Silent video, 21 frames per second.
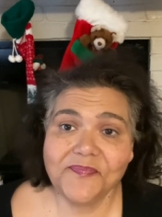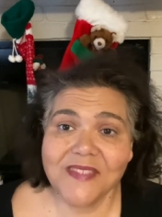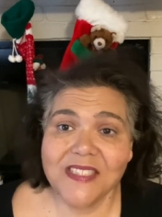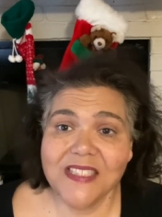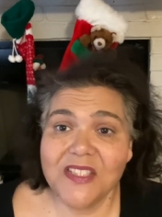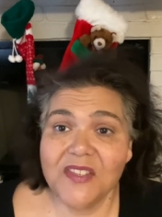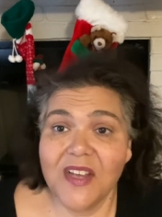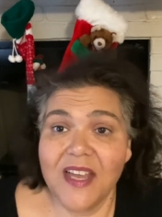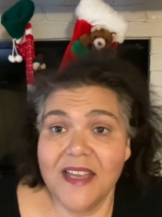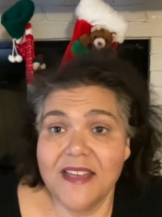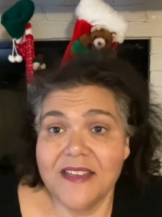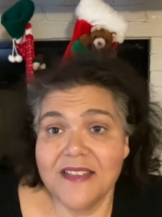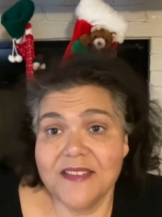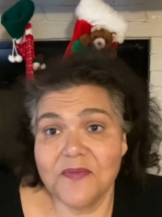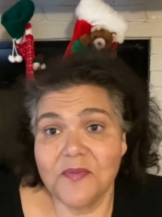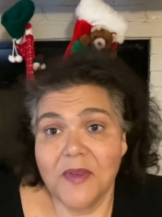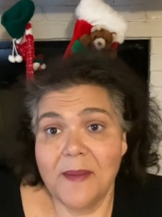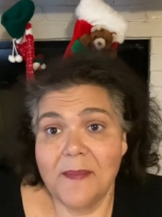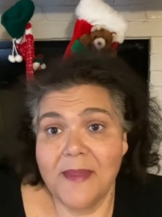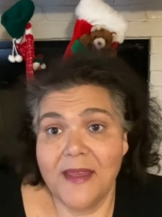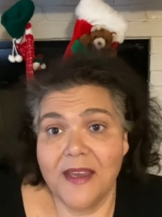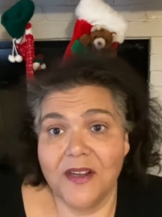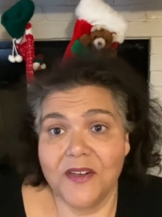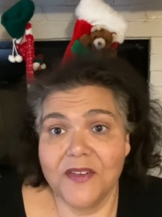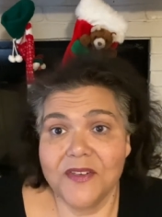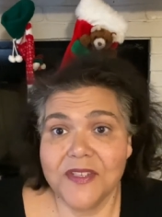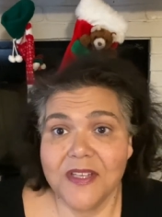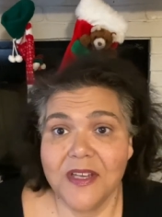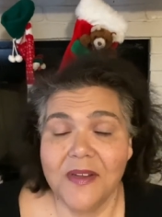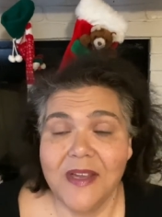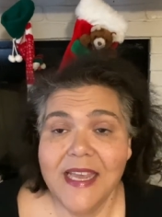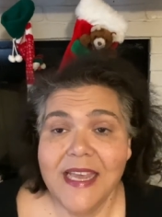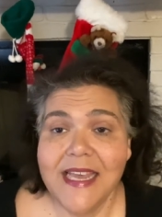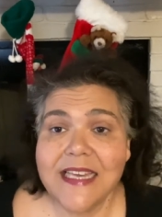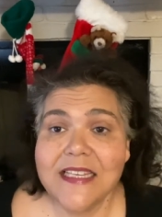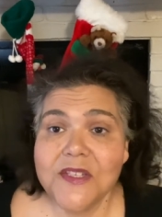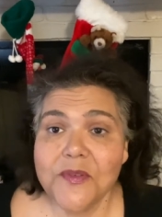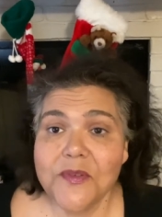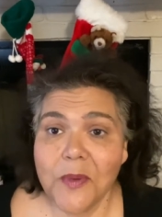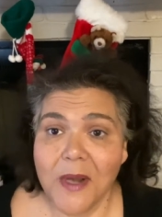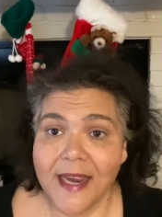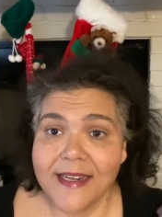It's okay. It's when I'm there. So
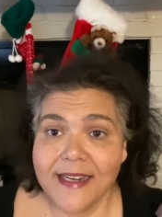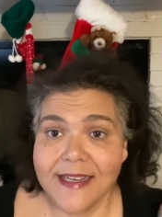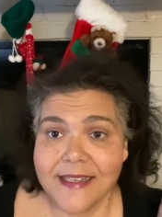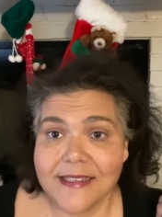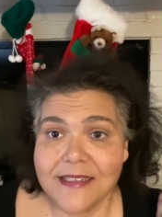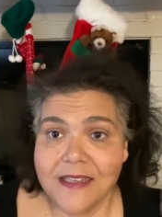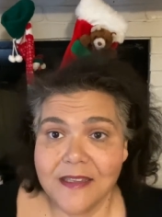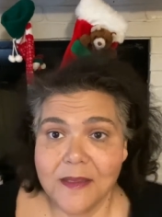it's right next